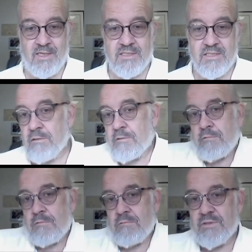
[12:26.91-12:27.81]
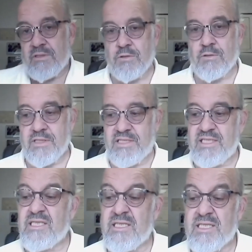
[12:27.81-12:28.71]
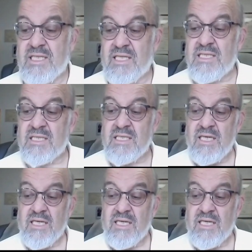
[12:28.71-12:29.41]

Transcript: So the Torah teaches us